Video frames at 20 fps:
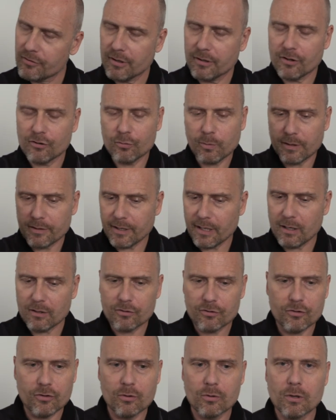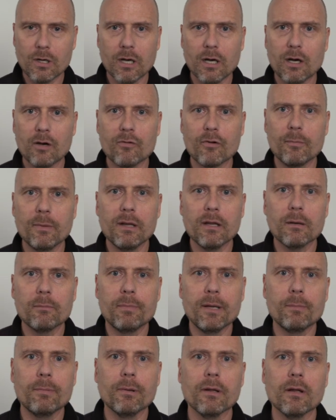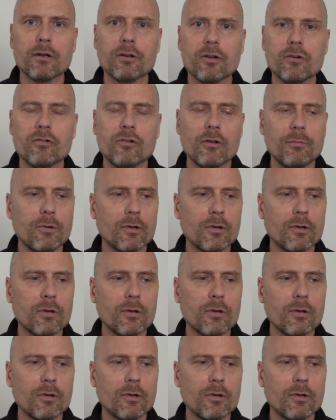and this went out to over 1 million people on YouTube.